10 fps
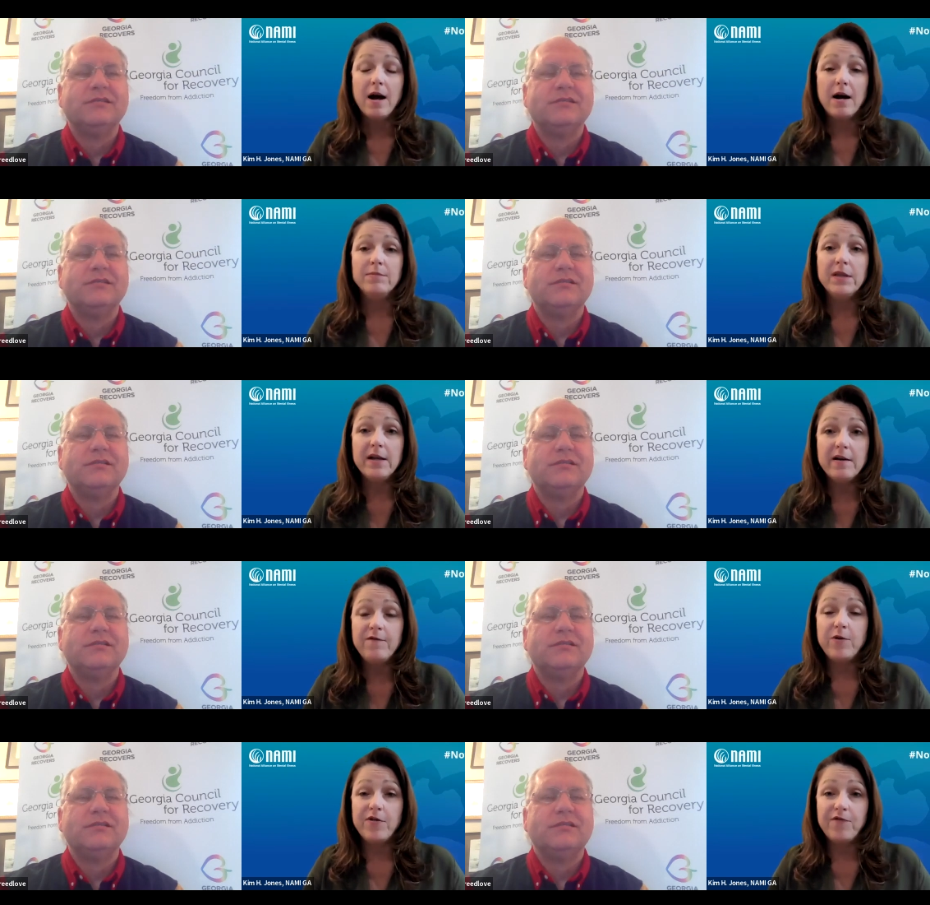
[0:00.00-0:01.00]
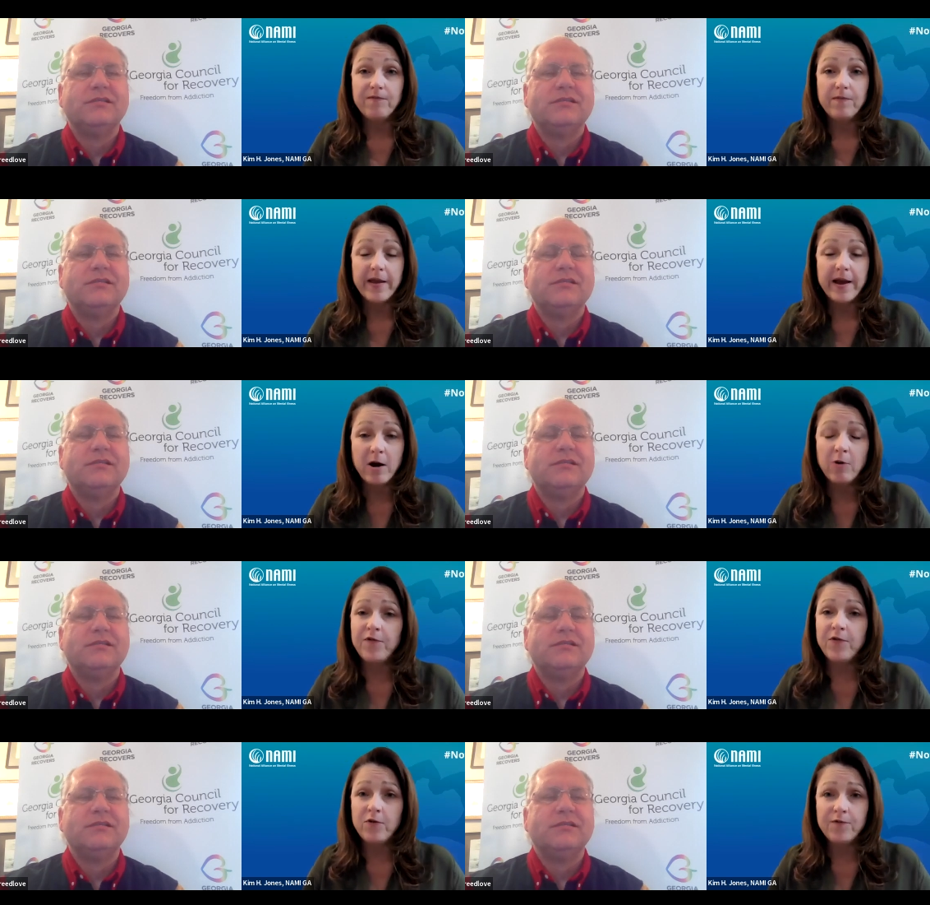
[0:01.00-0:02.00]
Speaker 1: um, live with
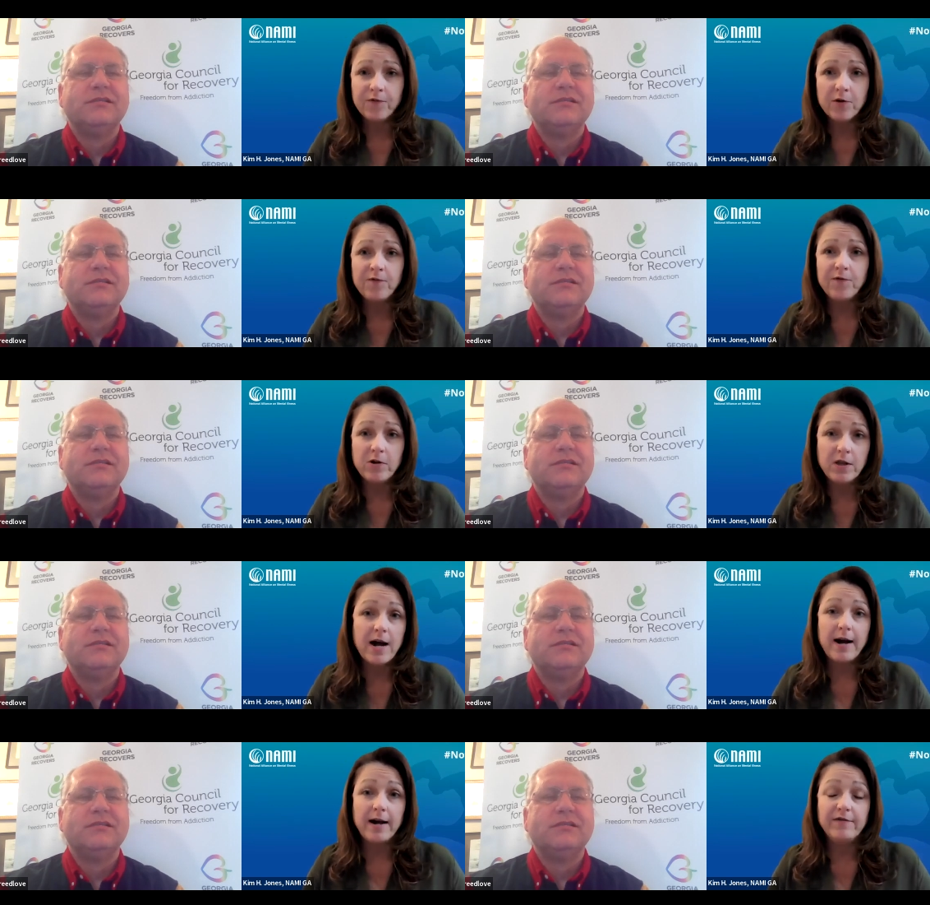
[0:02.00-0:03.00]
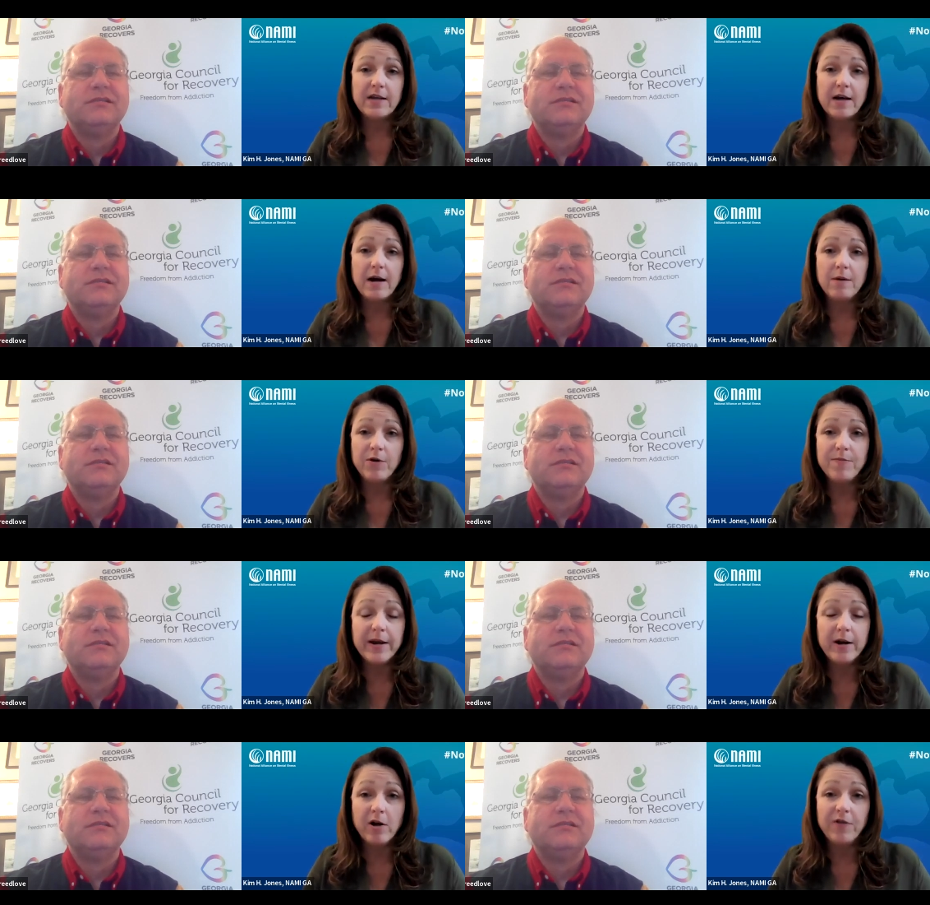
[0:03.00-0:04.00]
helpful, fruitful lives um, with
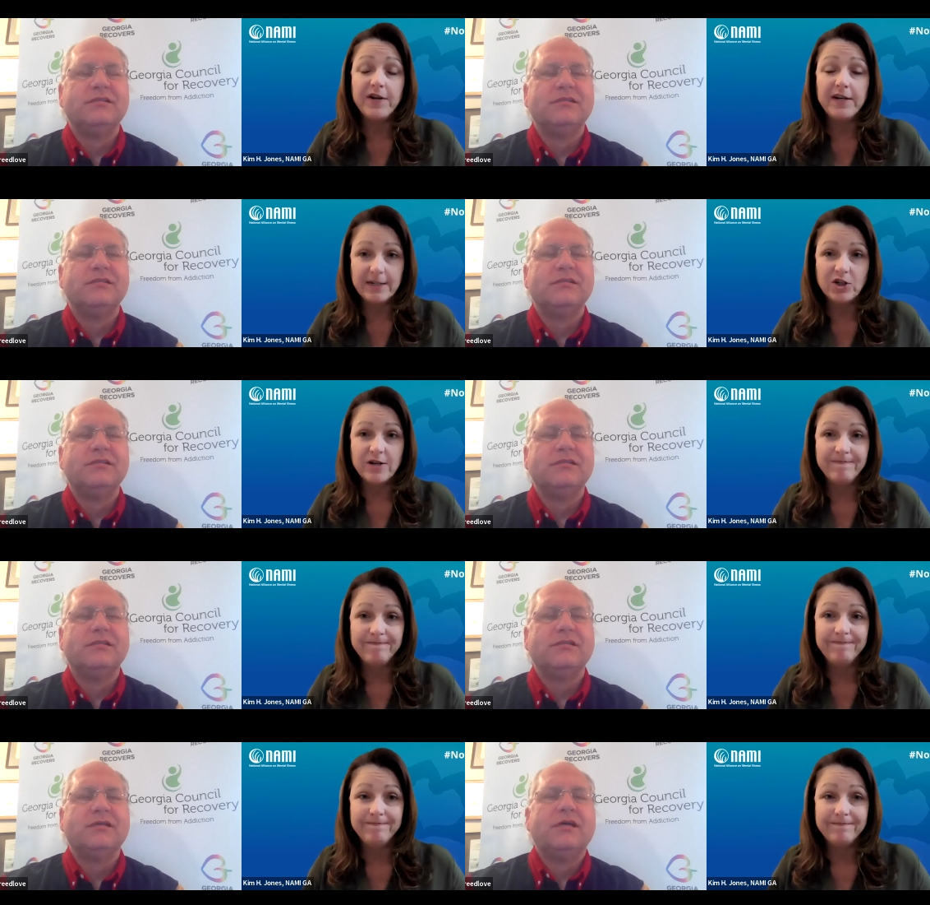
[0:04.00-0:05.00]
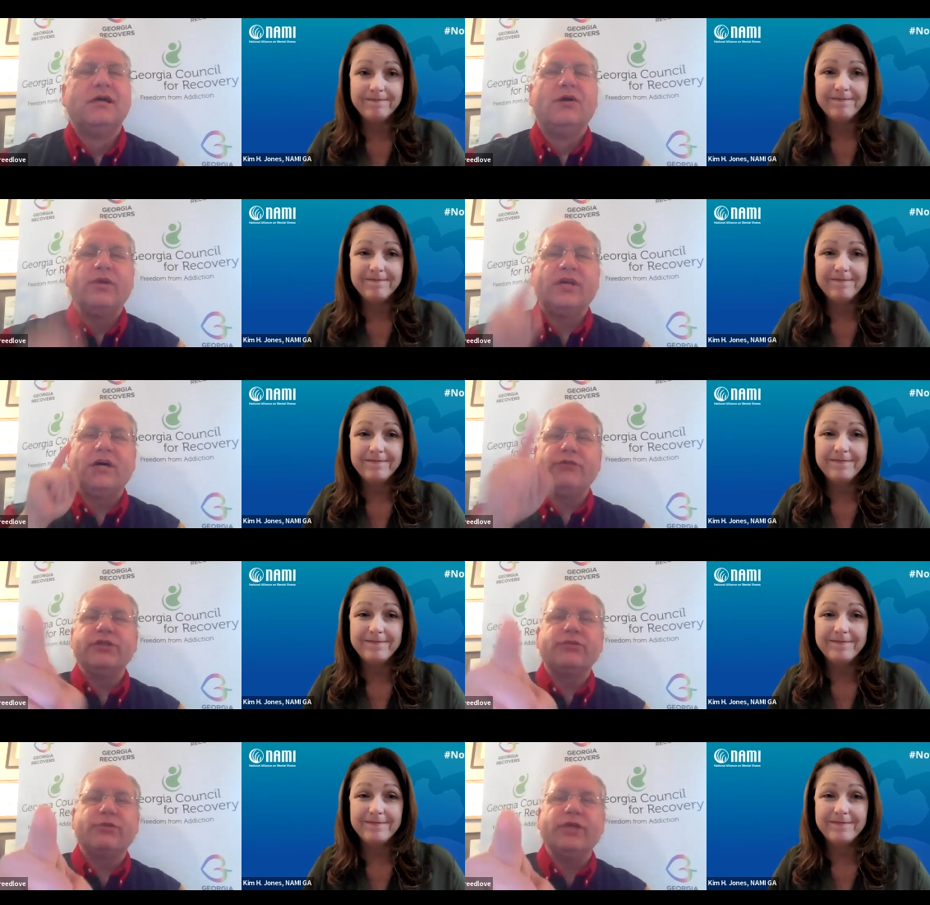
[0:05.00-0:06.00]
mental health and addiction.
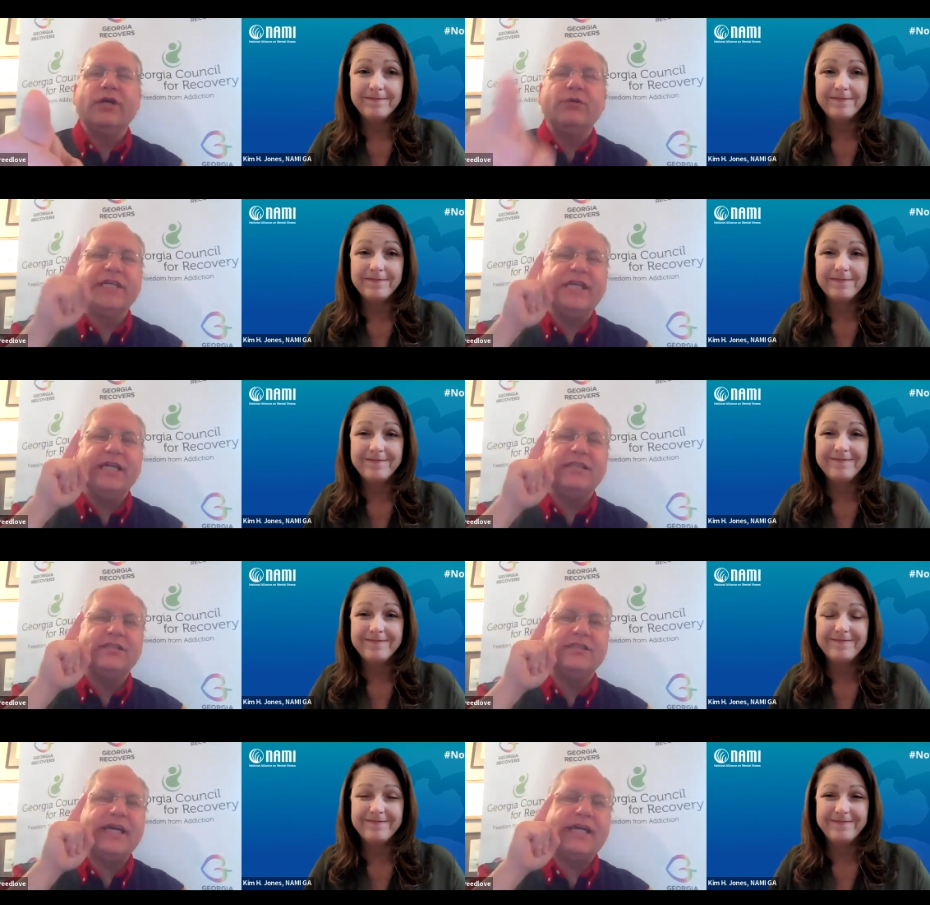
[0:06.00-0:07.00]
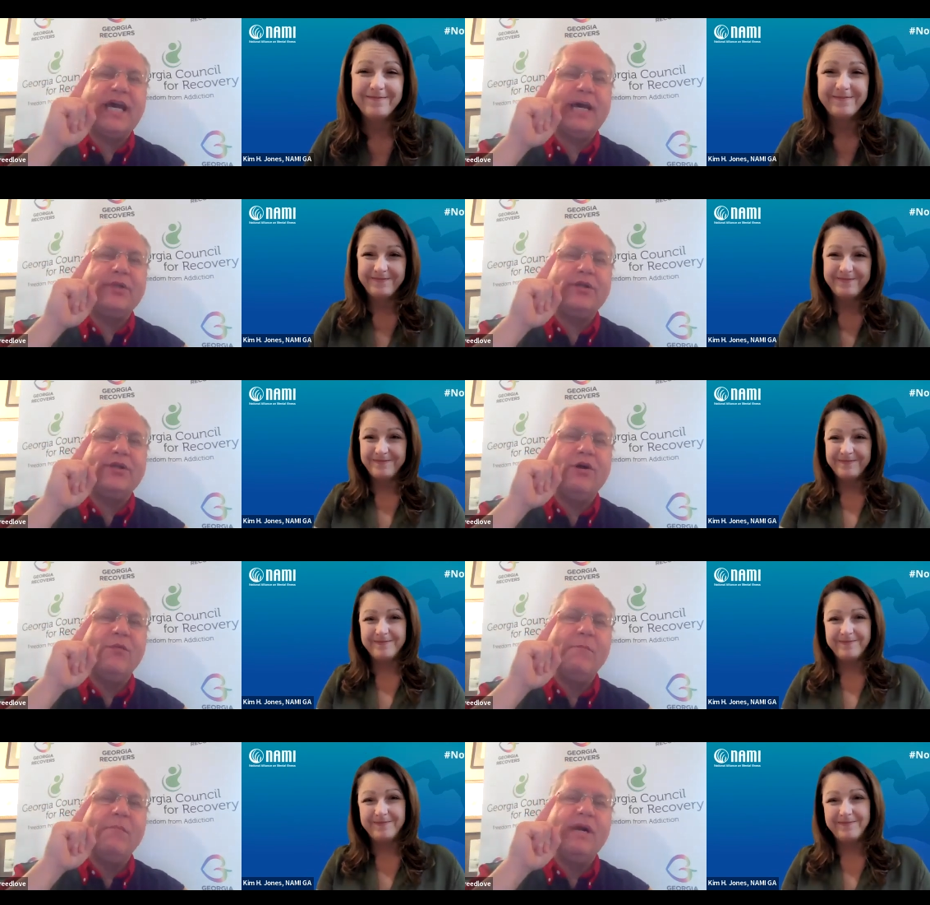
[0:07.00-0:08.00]
Speaker 2: Recovery is real. We'll see you at the state capitol
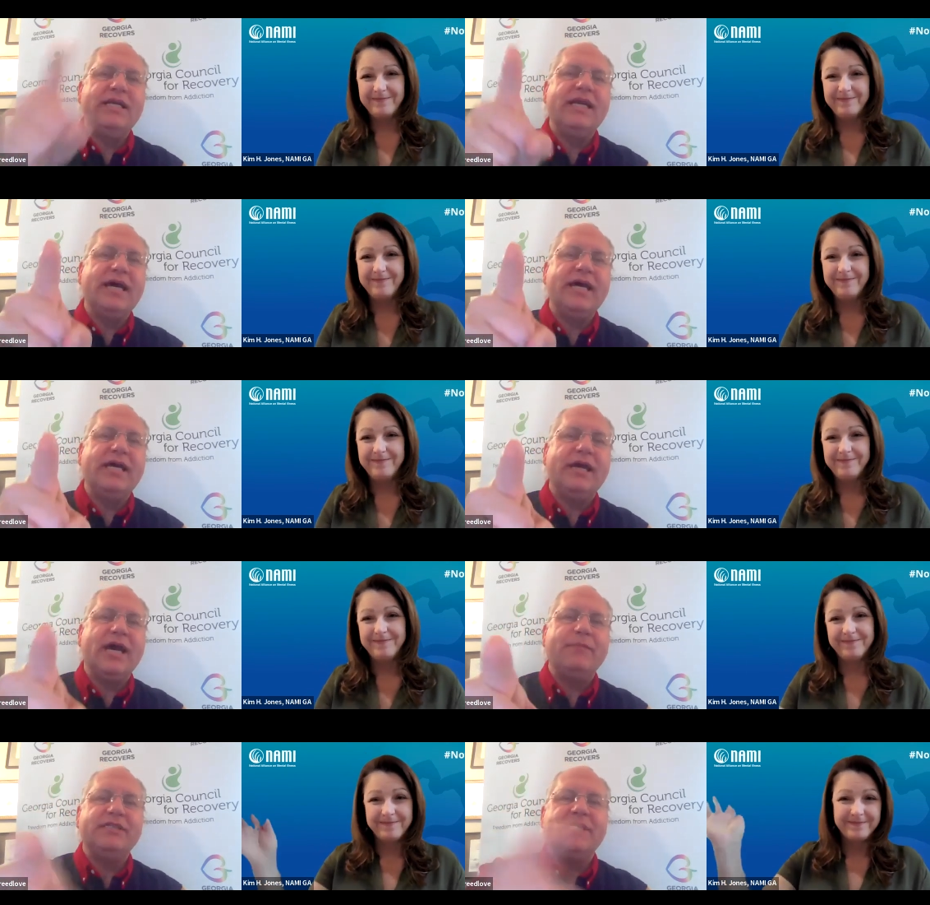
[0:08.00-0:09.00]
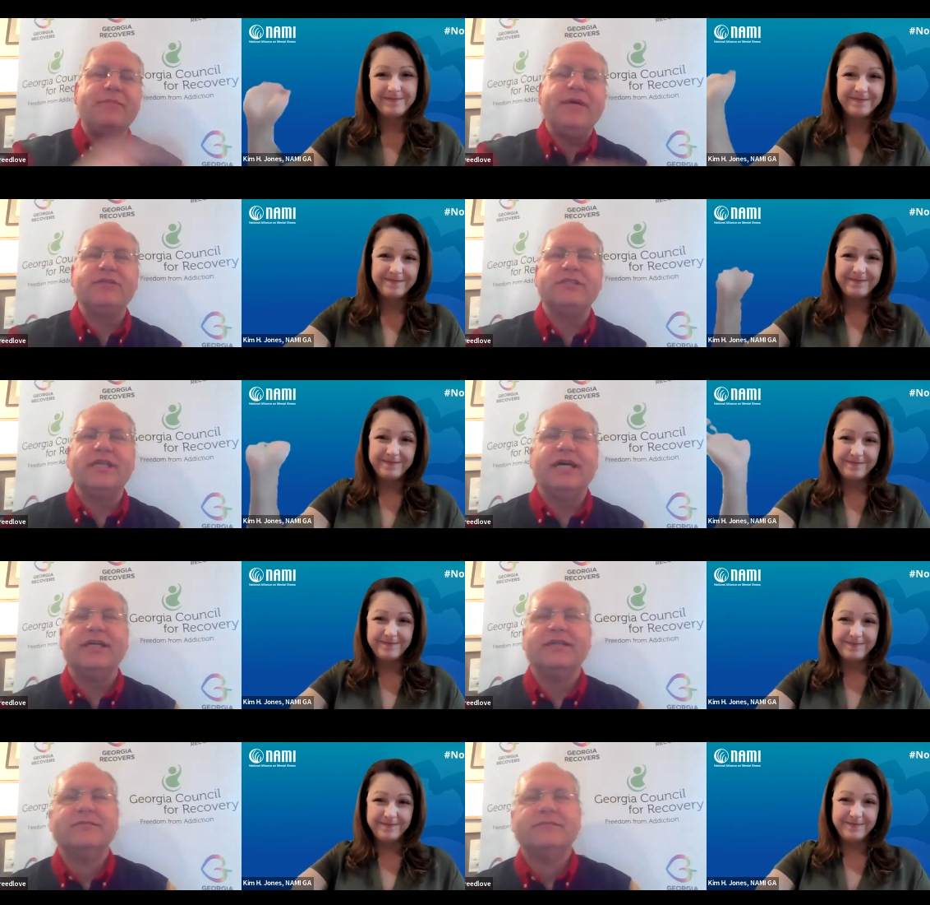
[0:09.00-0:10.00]
on Monday. Happy St. Patrick's
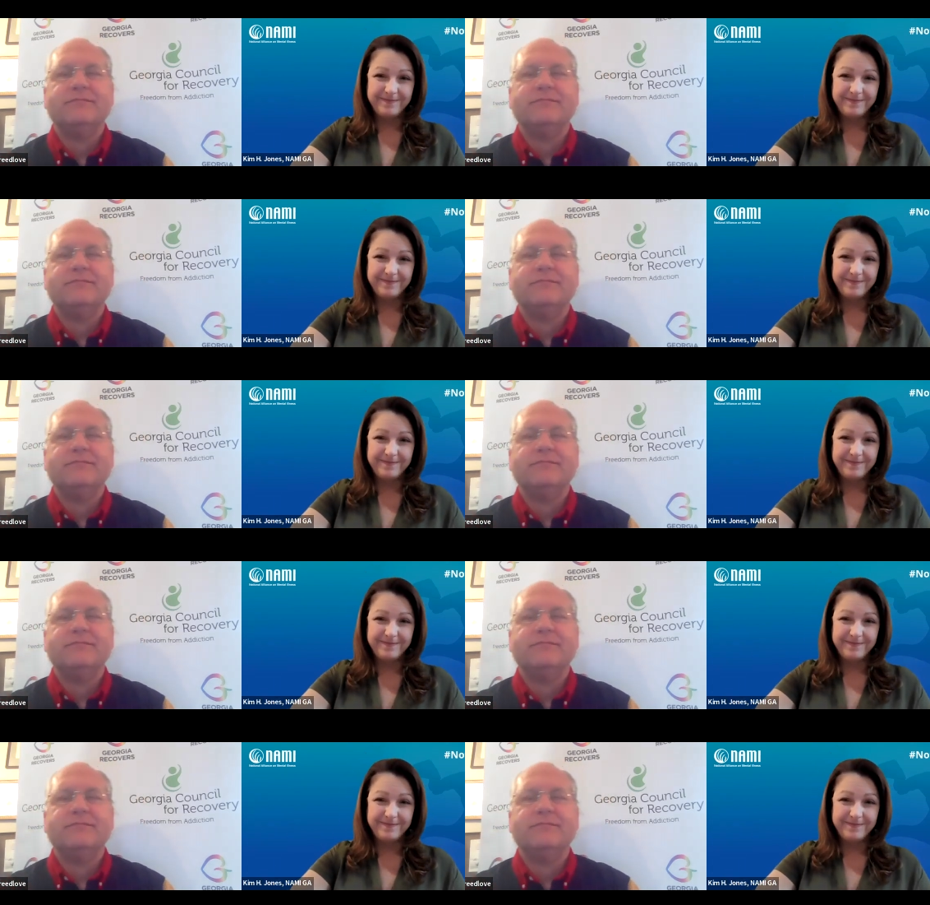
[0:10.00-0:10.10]
Day.